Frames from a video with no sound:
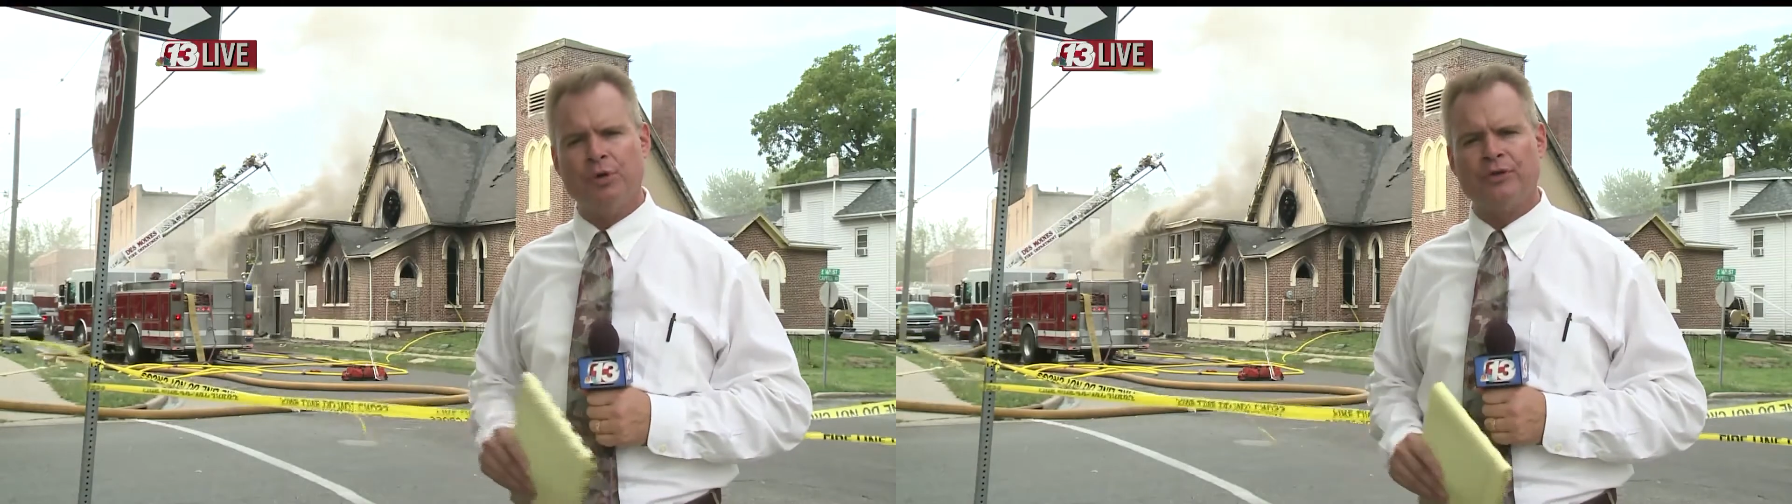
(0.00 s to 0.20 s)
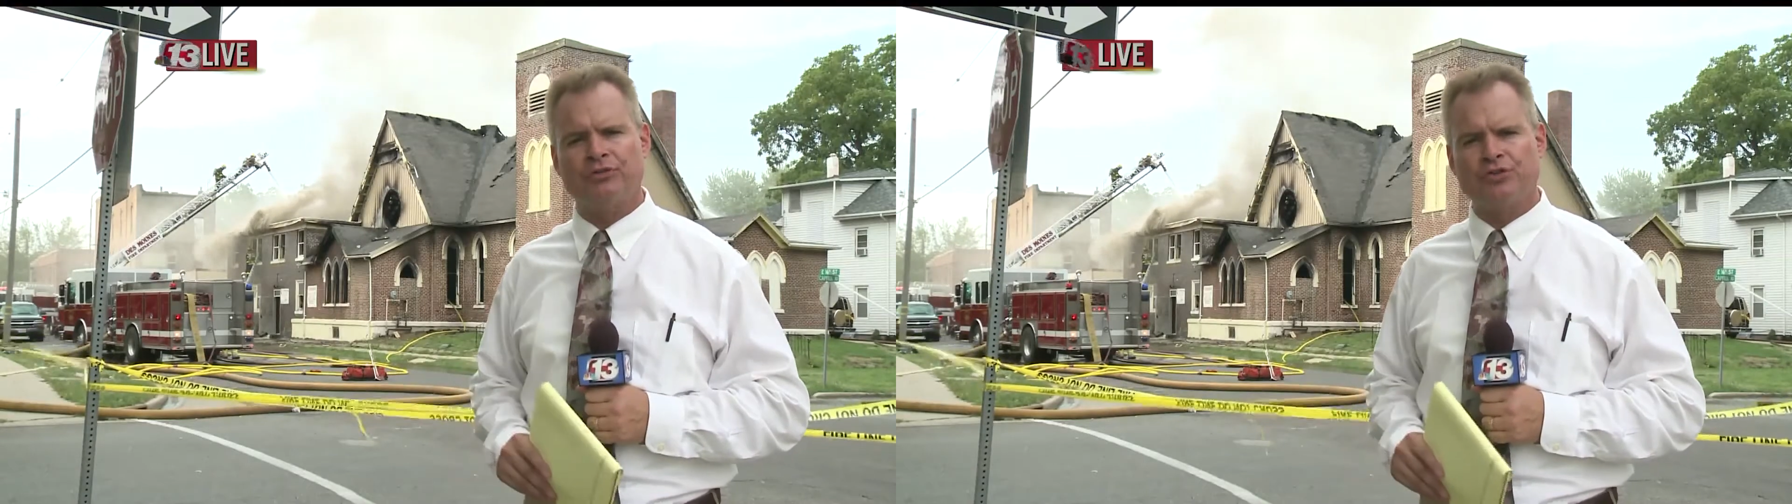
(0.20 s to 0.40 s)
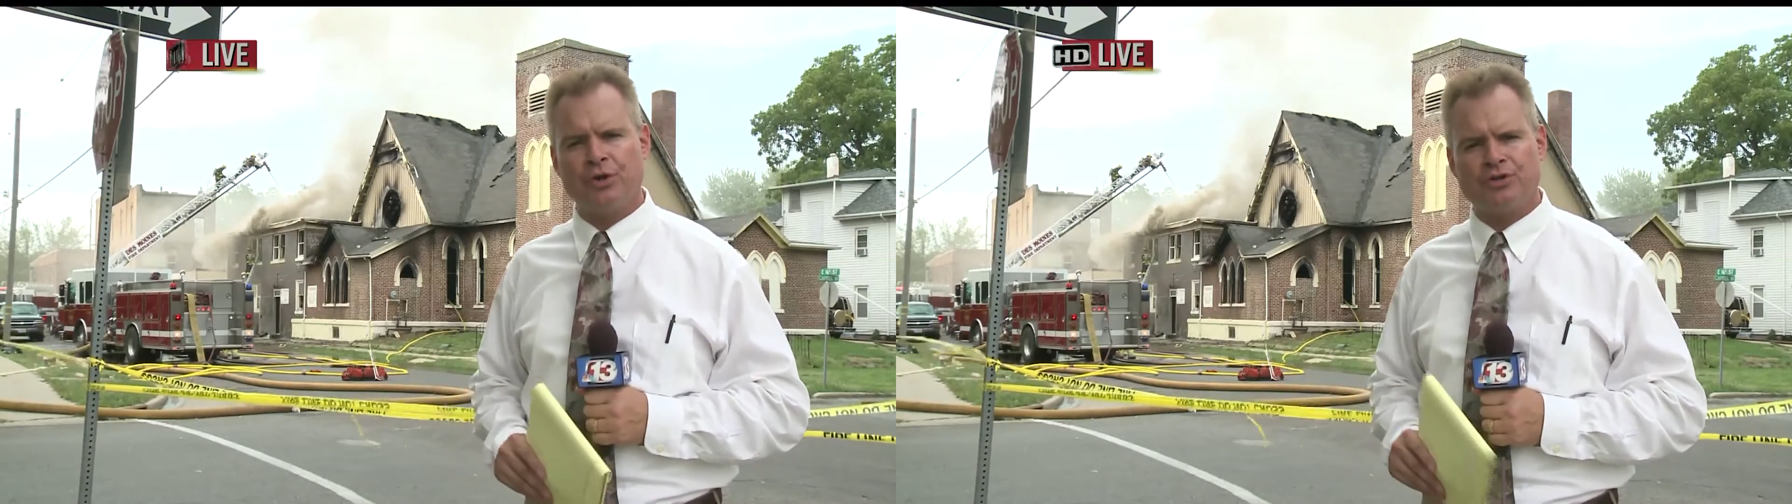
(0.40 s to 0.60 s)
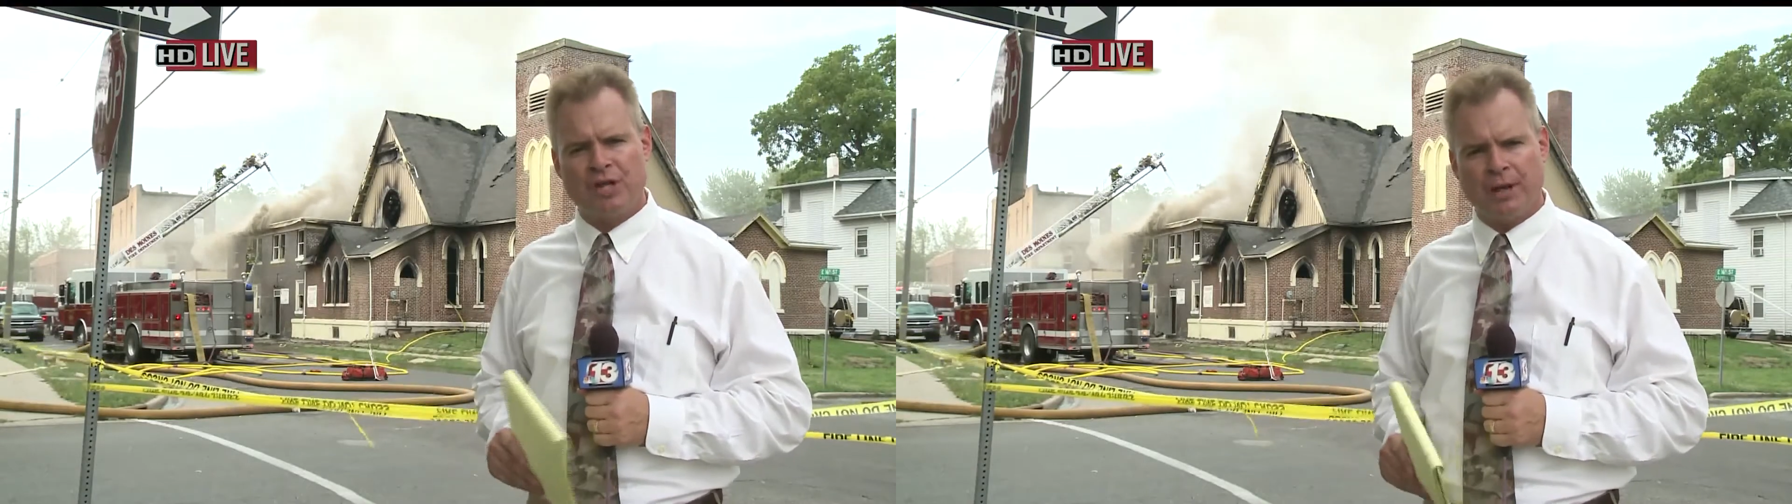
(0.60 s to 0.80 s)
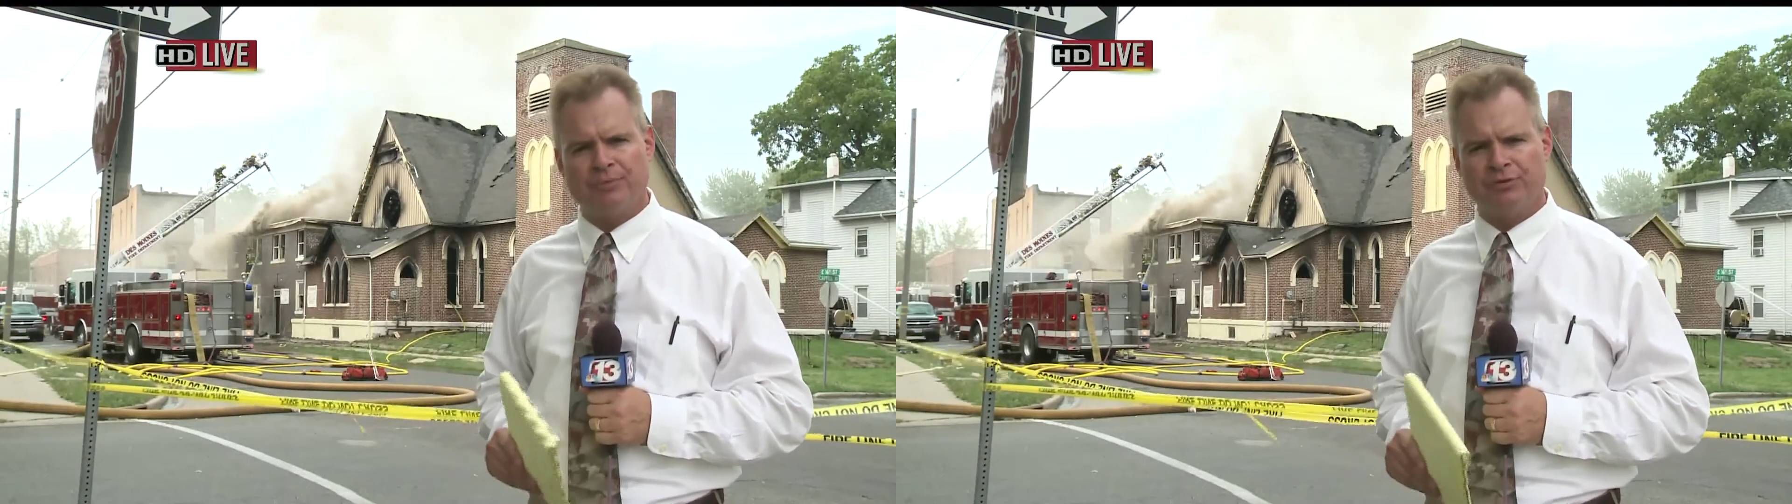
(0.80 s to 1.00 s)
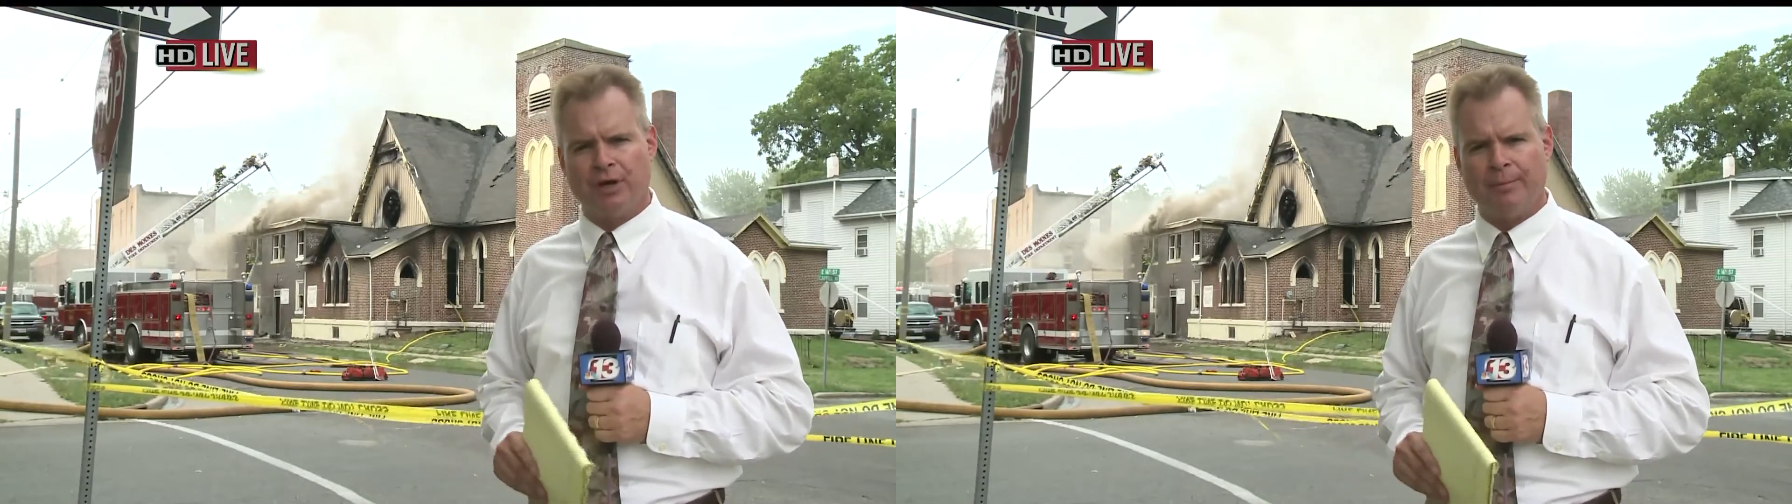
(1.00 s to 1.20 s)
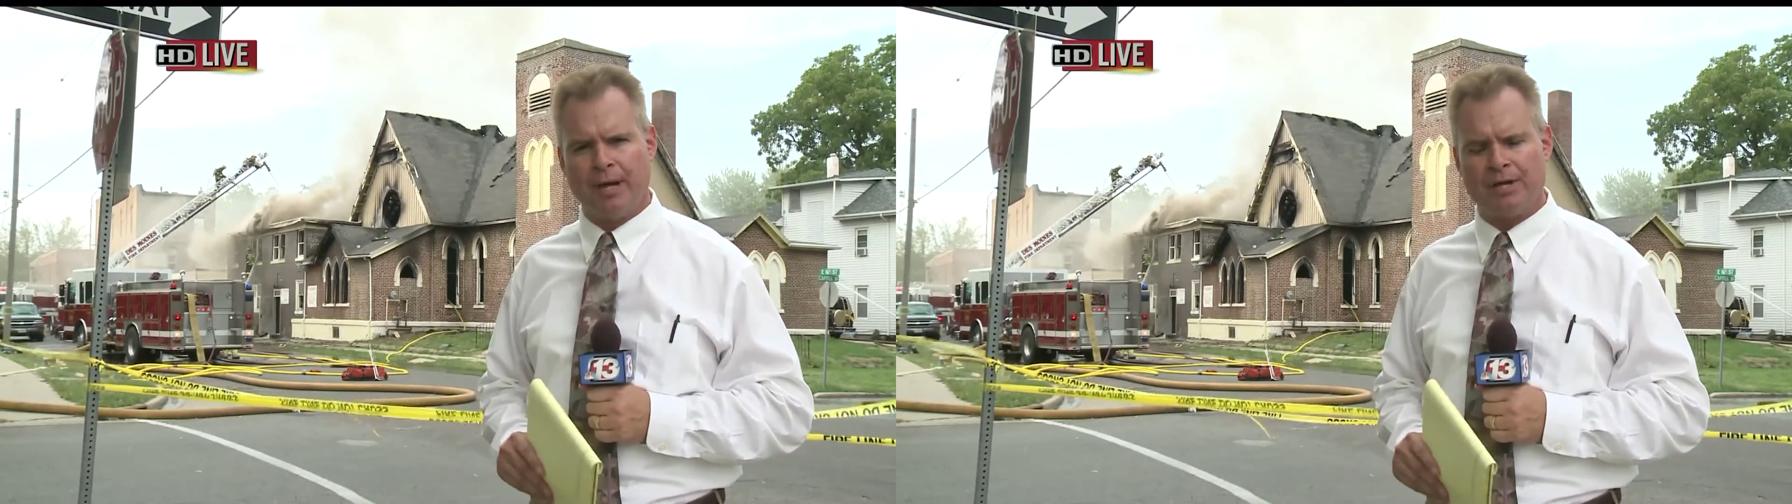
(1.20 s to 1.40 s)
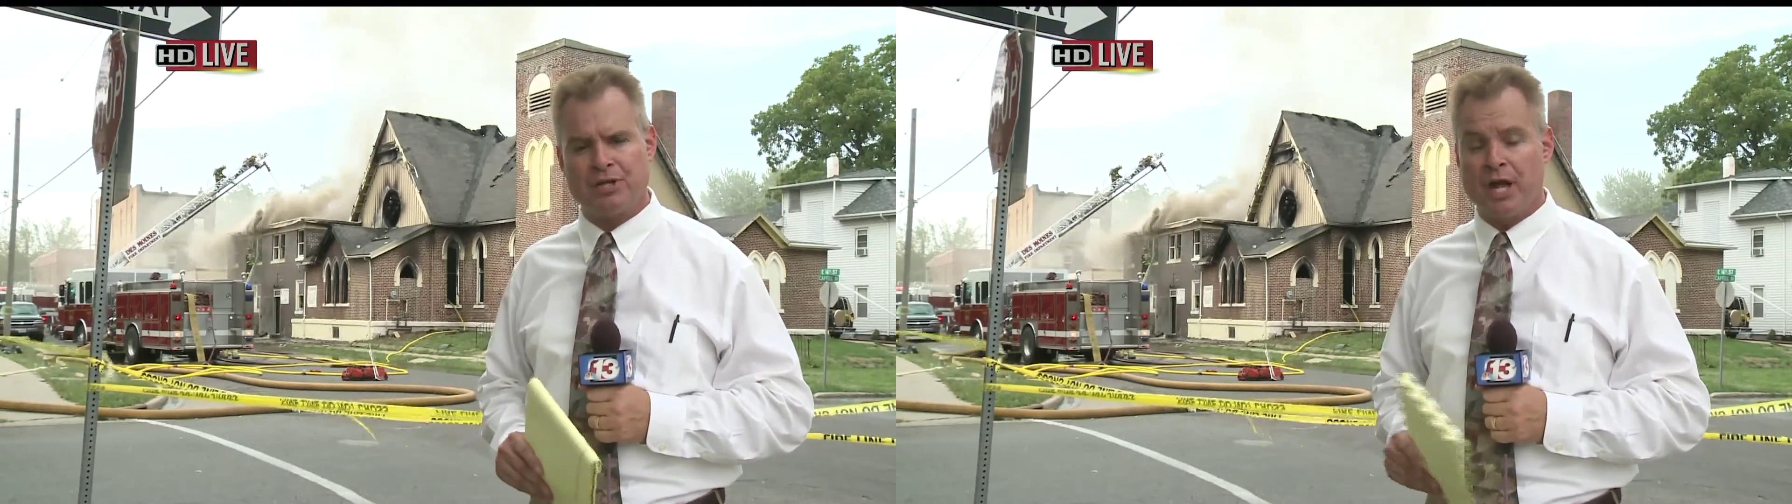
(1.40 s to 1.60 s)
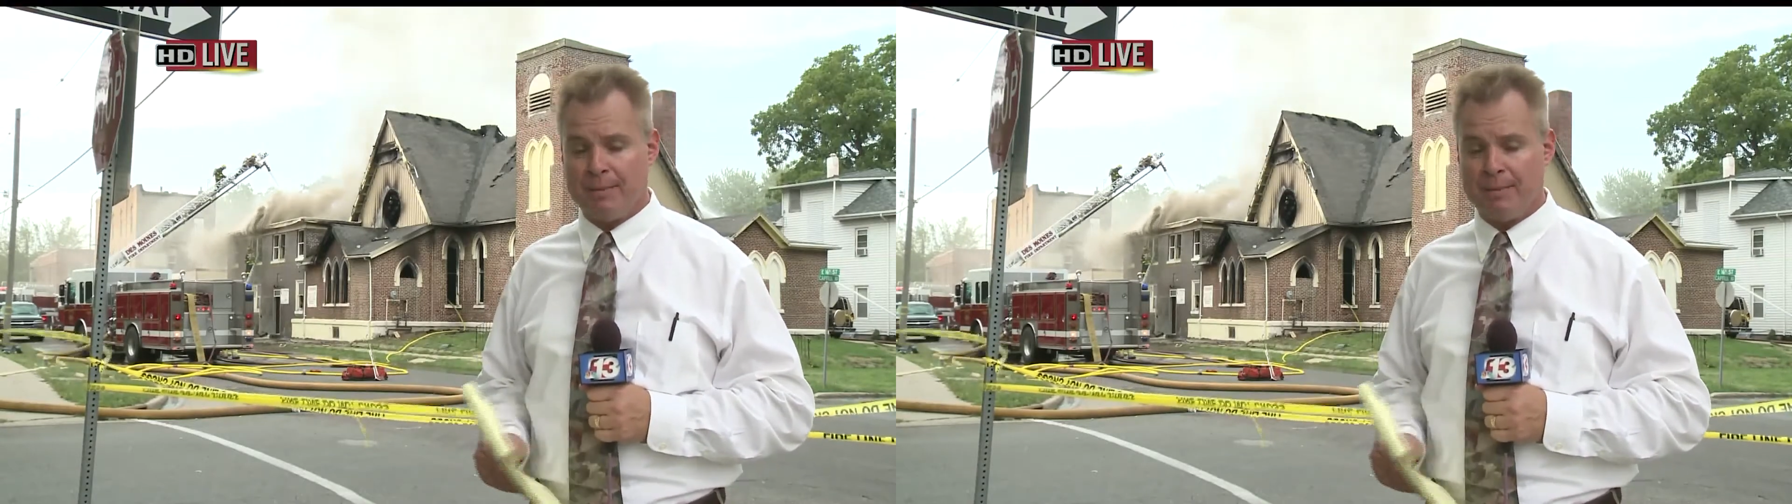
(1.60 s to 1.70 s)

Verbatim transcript: this church helped so much